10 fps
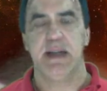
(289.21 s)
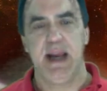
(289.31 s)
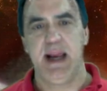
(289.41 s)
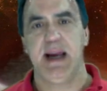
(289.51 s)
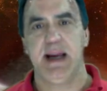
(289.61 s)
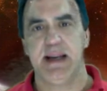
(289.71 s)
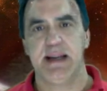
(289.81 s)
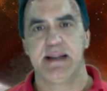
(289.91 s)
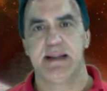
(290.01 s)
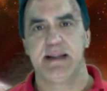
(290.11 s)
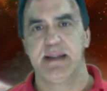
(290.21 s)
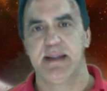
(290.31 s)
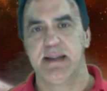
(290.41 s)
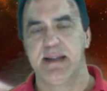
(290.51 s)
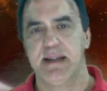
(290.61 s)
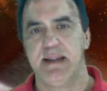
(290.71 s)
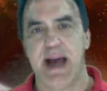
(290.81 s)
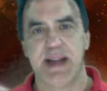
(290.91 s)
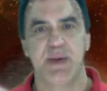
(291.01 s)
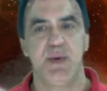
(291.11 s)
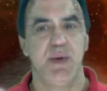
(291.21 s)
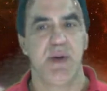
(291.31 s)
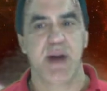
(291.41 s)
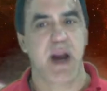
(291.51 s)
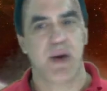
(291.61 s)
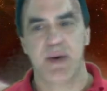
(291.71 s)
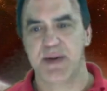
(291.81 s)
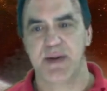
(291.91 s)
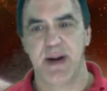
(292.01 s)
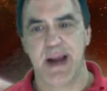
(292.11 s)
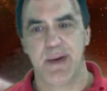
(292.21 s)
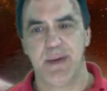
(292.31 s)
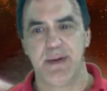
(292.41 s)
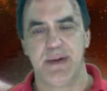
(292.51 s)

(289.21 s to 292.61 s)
And that's who your characters are now.